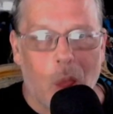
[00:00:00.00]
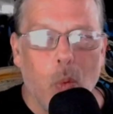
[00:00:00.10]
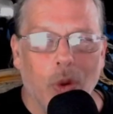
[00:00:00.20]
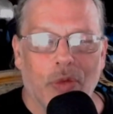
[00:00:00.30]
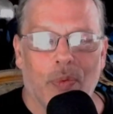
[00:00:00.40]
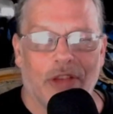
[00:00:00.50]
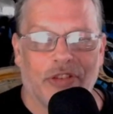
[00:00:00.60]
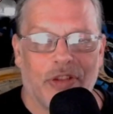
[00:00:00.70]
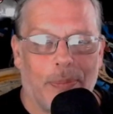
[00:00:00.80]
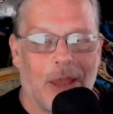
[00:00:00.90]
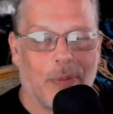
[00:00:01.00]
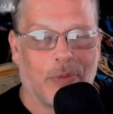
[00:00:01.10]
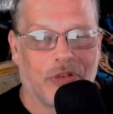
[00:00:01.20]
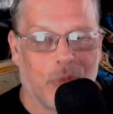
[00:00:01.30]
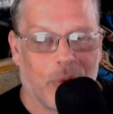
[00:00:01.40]
what the rest of the band
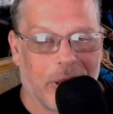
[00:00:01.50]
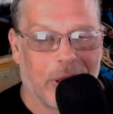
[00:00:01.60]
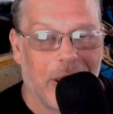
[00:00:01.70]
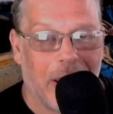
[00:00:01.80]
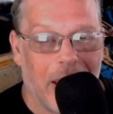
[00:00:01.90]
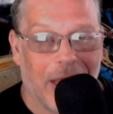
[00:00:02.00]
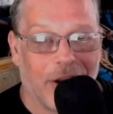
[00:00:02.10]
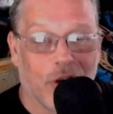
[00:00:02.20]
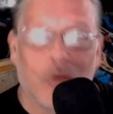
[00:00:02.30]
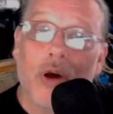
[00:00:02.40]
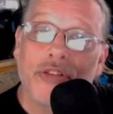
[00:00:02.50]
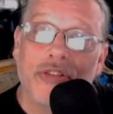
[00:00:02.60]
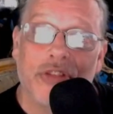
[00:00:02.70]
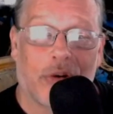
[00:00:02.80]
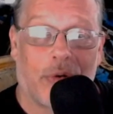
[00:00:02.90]
was doing and
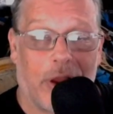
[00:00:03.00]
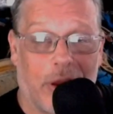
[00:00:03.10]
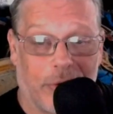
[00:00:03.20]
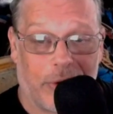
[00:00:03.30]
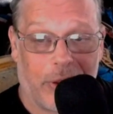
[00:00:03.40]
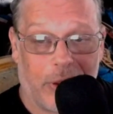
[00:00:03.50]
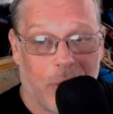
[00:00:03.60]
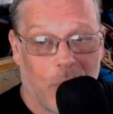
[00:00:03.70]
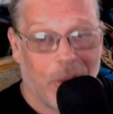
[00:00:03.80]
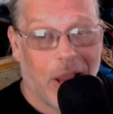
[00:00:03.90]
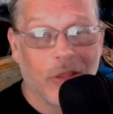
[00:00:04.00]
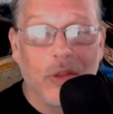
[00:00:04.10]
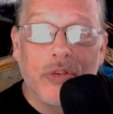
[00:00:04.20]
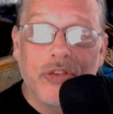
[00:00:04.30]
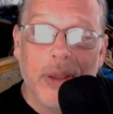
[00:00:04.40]
across the crowd. We
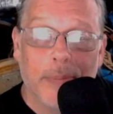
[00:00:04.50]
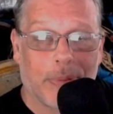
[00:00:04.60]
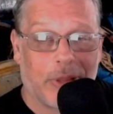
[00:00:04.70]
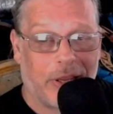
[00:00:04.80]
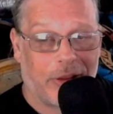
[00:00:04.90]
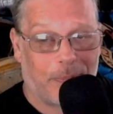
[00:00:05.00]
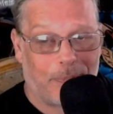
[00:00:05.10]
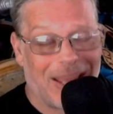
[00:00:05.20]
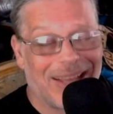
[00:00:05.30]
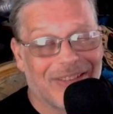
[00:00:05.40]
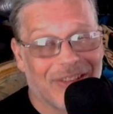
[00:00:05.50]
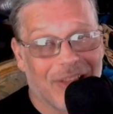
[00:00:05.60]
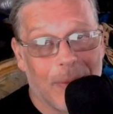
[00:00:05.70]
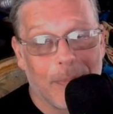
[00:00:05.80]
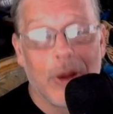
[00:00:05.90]
got Lucy and Pink
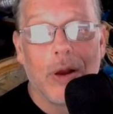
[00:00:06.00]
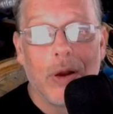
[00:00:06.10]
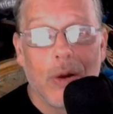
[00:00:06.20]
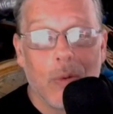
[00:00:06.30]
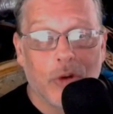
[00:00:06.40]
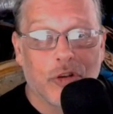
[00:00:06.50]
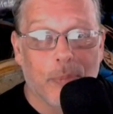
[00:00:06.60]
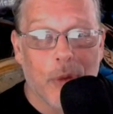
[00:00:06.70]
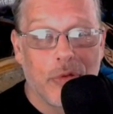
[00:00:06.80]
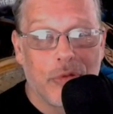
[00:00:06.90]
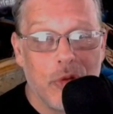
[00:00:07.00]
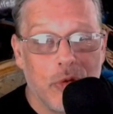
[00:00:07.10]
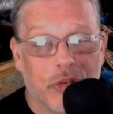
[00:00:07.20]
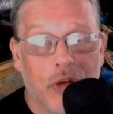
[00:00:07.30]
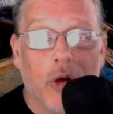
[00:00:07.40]
Slip, which are both
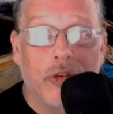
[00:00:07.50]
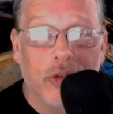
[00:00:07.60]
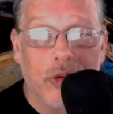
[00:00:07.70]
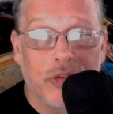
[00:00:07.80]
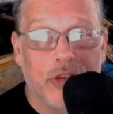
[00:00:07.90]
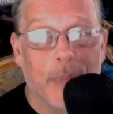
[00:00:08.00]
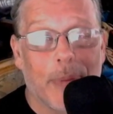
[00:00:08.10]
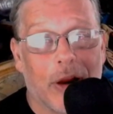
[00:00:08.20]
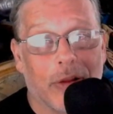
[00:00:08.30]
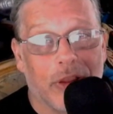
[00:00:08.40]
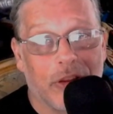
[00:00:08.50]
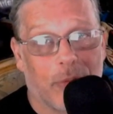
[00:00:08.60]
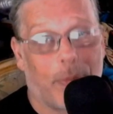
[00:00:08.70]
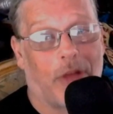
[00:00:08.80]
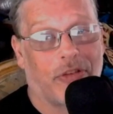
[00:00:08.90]
new songs. Lucy apparently
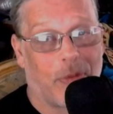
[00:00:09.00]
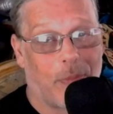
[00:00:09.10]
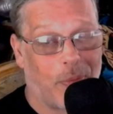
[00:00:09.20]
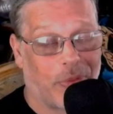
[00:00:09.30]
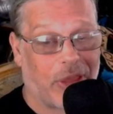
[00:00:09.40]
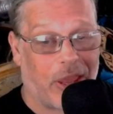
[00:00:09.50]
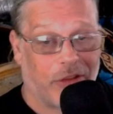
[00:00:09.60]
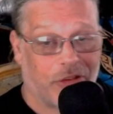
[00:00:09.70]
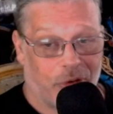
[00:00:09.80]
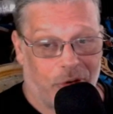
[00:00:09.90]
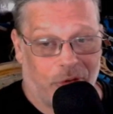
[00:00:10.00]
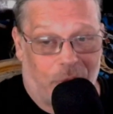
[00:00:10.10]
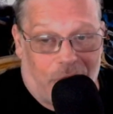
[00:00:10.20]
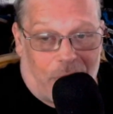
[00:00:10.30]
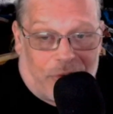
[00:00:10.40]
is about someone with cancer, is
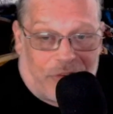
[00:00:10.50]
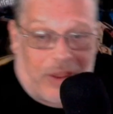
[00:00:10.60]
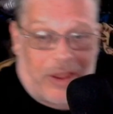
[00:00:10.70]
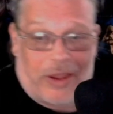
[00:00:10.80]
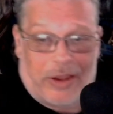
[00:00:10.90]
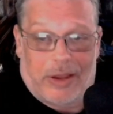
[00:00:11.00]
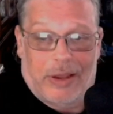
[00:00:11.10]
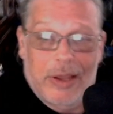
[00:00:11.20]
what they were saying.